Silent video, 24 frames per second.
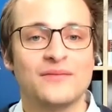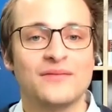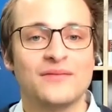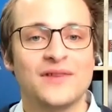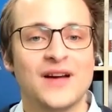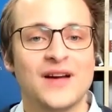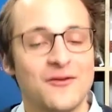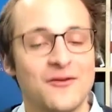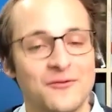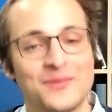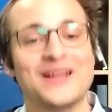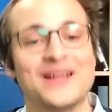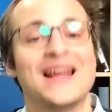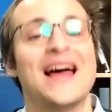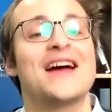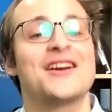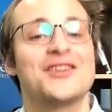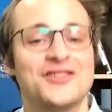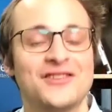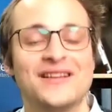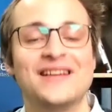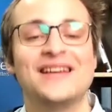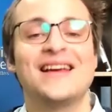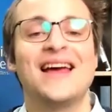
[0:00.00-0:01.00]
government
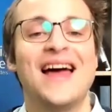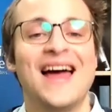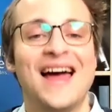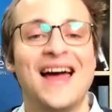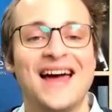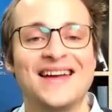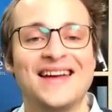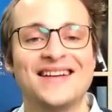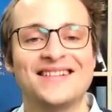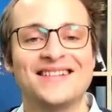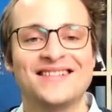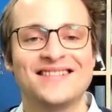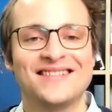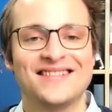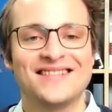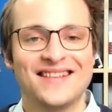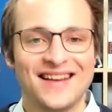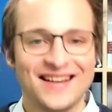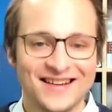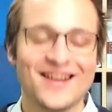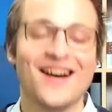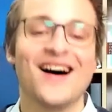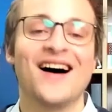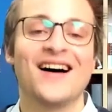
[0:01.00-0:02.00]
actually can
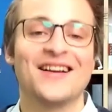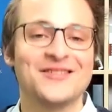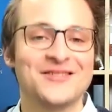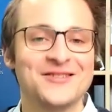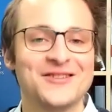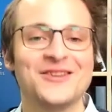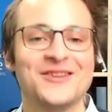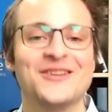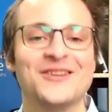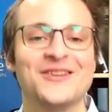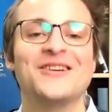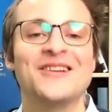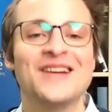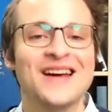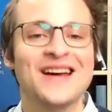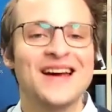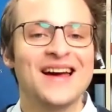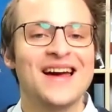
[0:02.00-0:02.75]
and can't do.